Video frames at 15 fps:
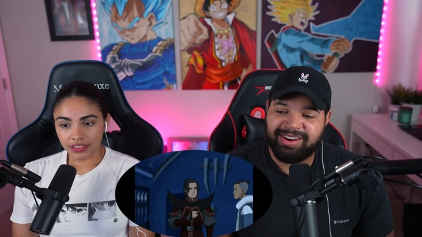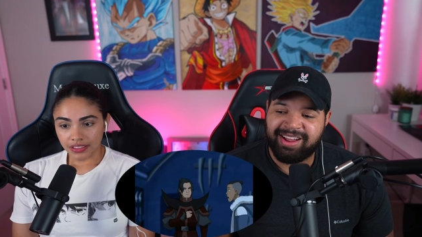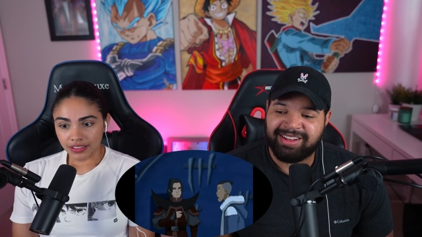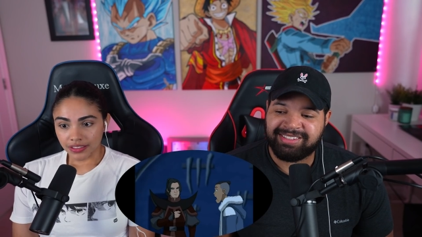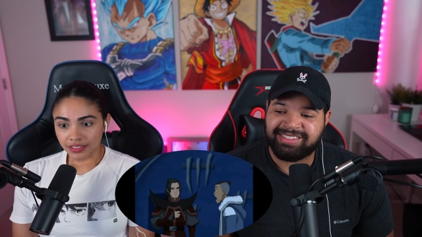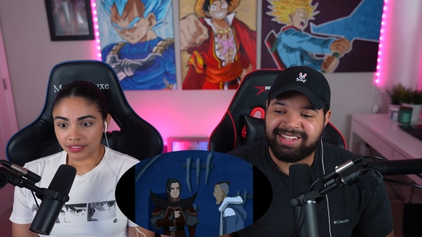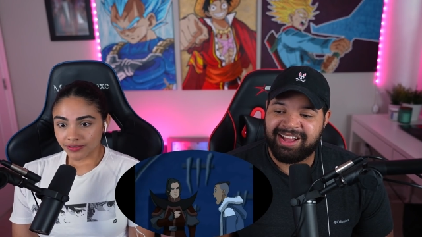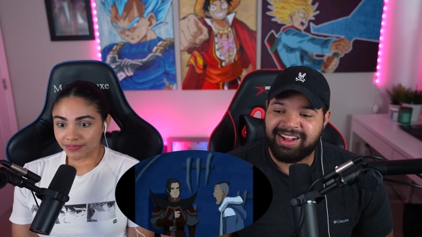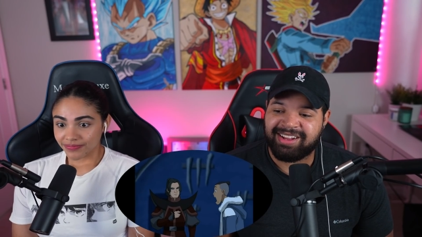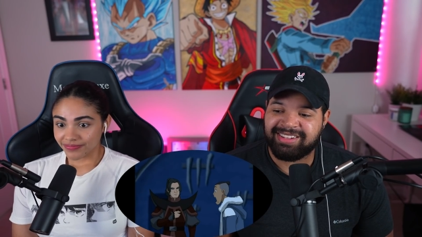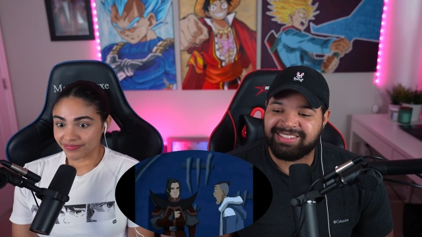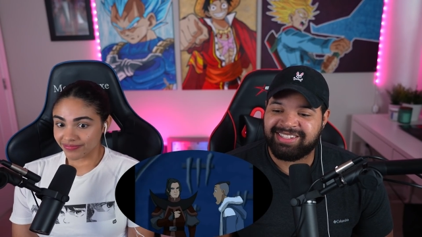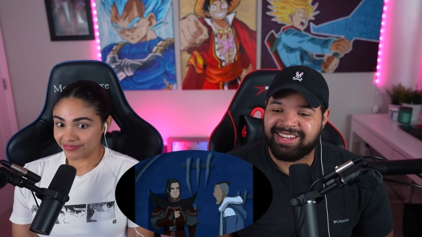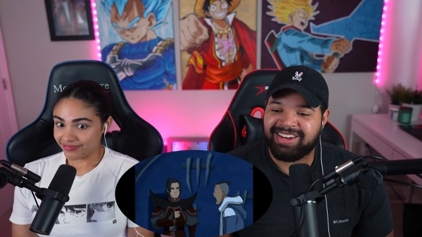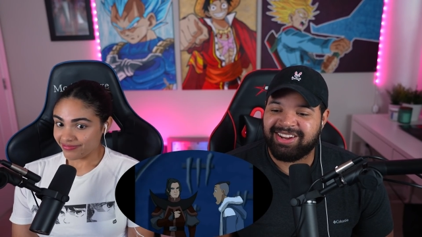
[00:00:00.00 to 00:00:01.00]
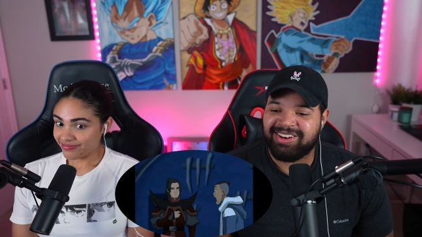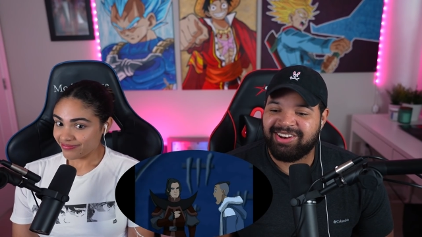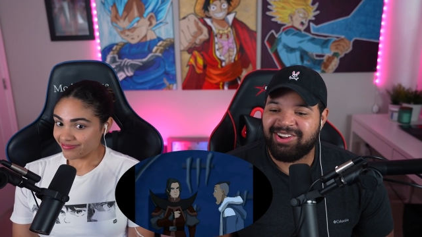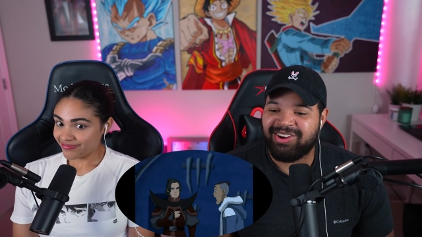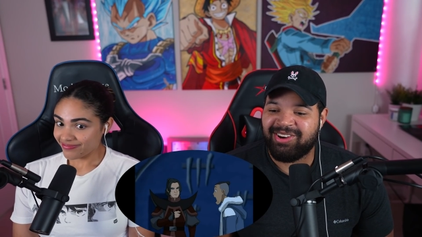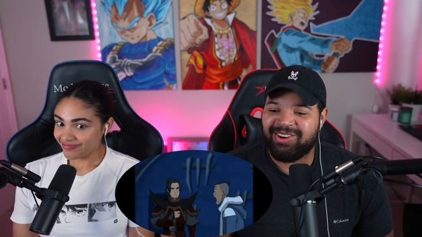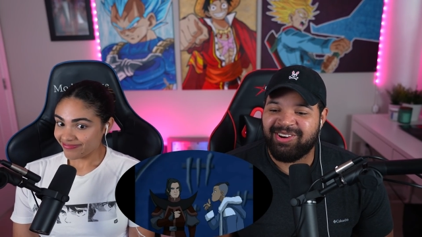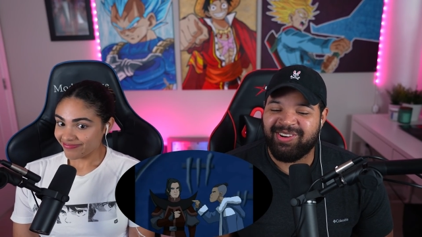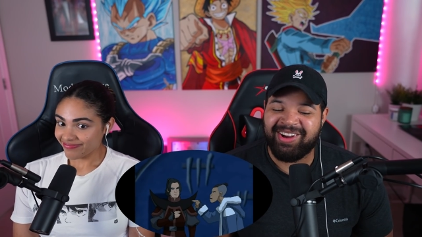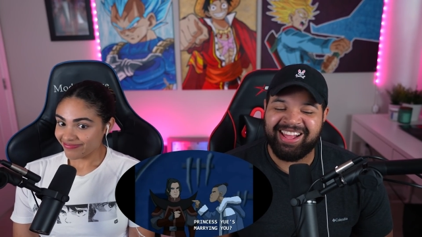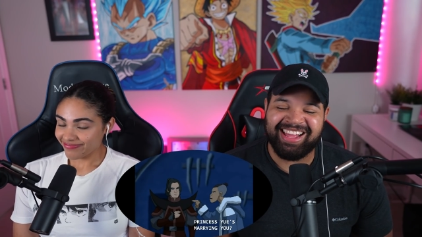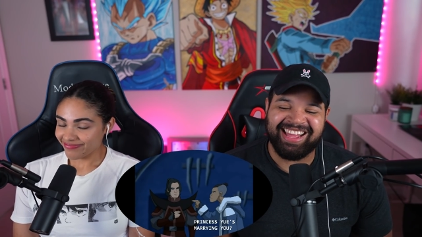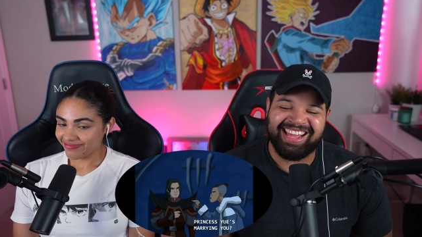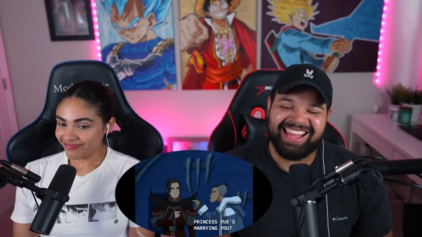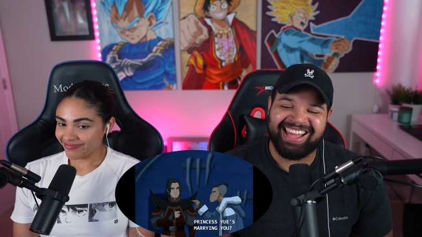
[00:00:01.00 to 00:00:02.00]
Speaker 1: now Sokka's gonna know.
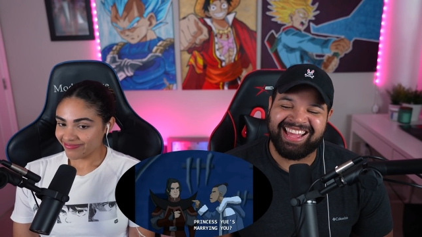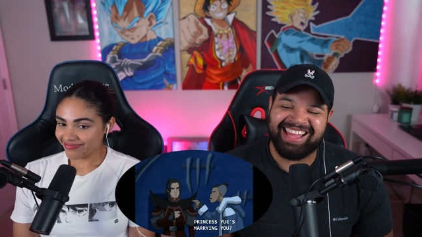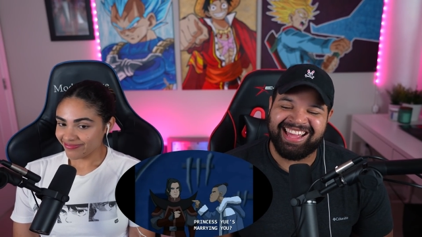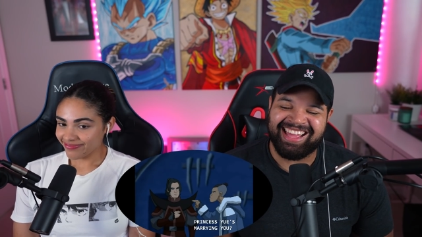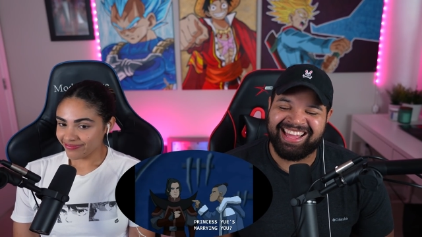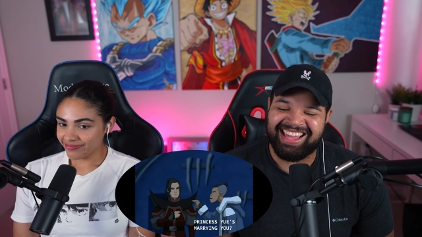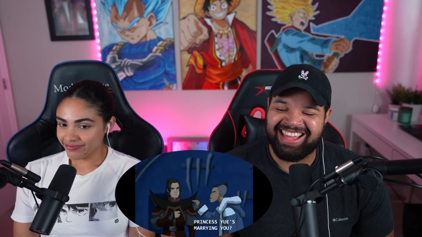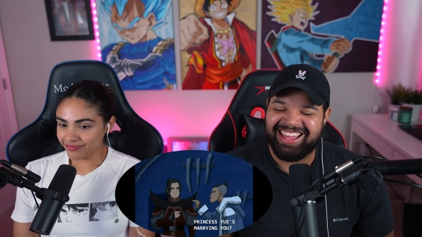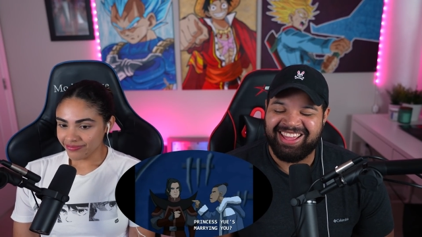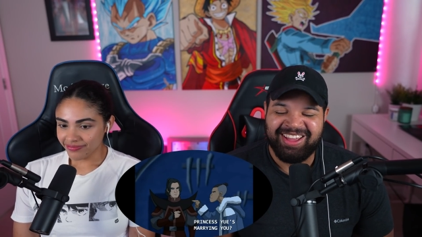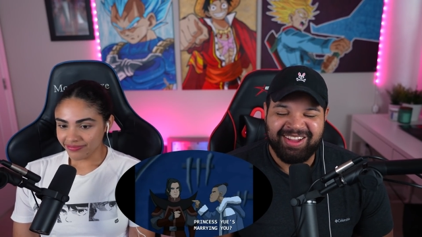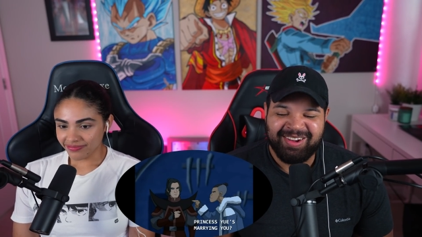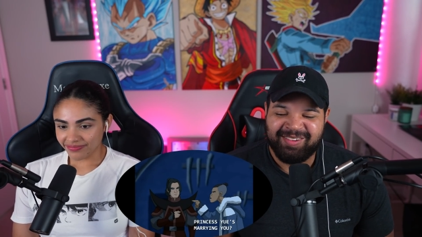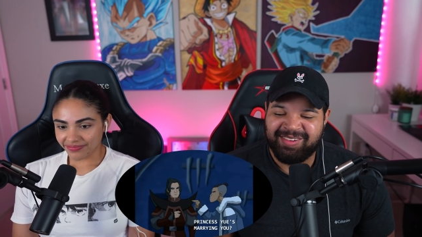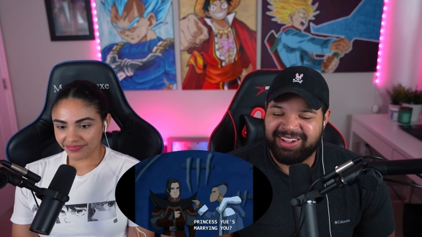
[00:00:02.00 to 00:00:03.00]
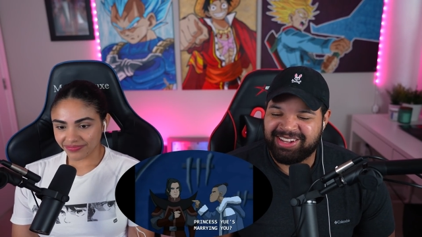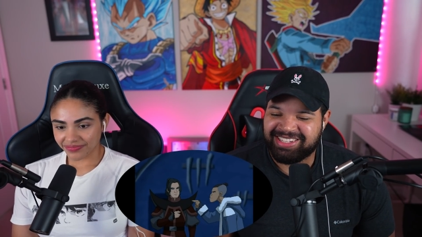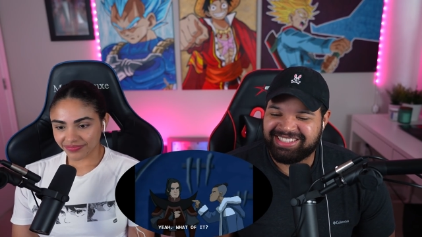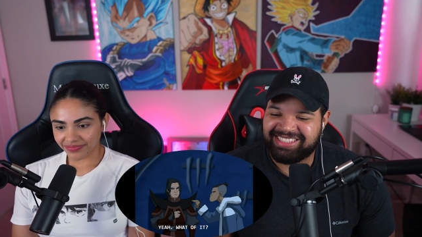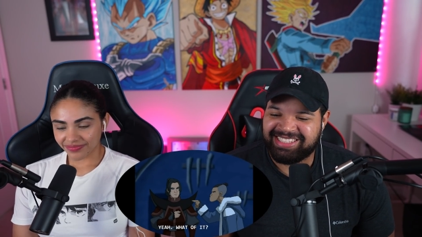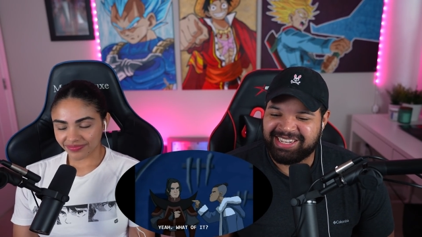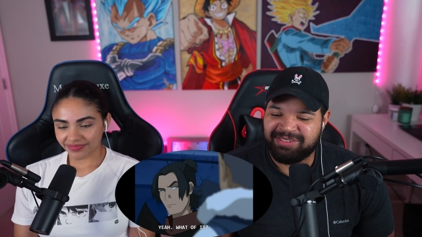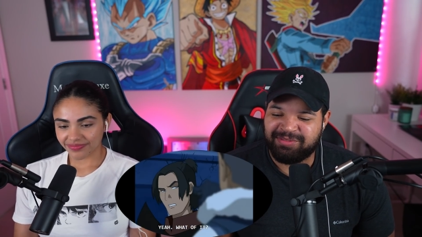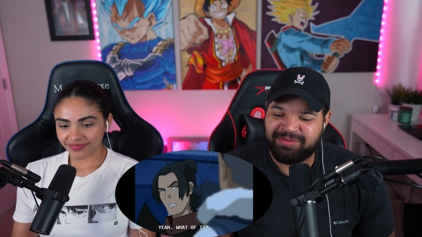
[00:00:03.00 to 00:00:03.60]
we can see it